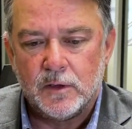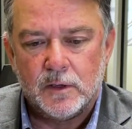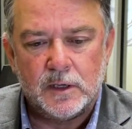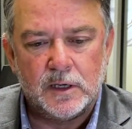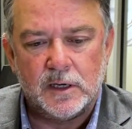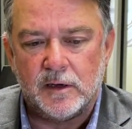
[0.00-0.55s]

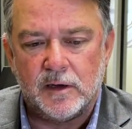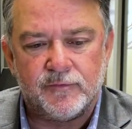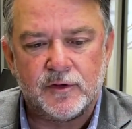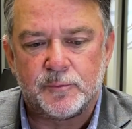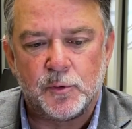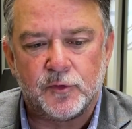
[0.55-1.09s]
if
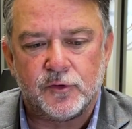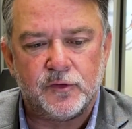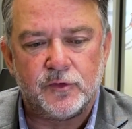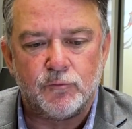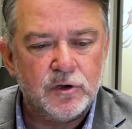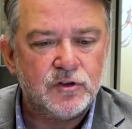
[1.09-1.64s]
this person
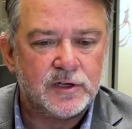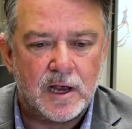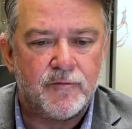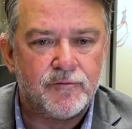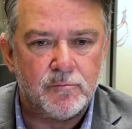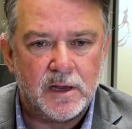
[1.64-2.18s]
isn't reaching
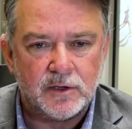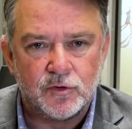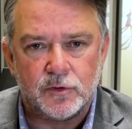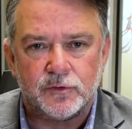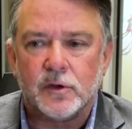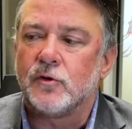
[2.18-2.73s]
out for mentors,